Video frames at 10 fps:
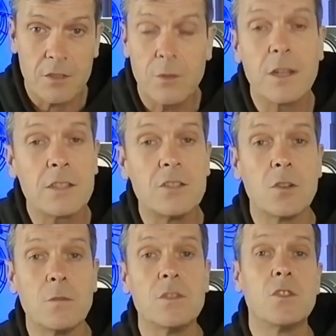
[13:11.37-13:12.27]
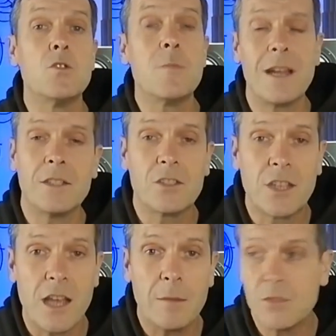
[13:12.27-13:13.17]
And I do the lessons over Zoom and
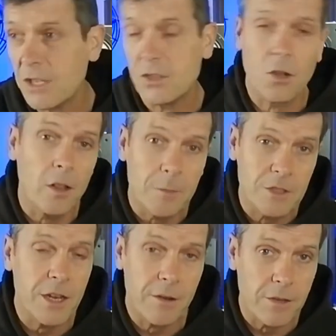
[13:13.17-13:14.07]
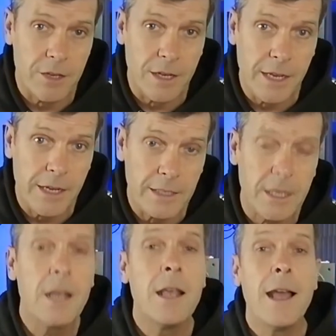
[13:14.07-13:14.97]
Skype, send you all the material that you
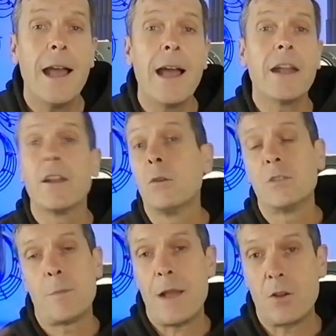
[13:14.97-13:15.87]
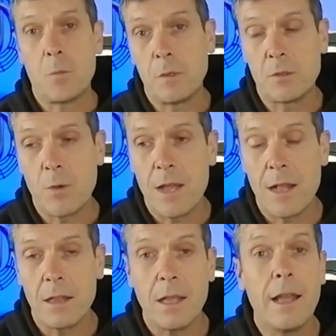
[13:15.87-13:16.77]
need and loads of backup as
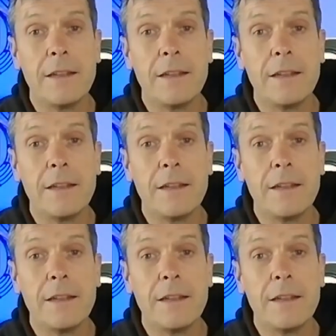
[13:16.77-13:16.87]
well.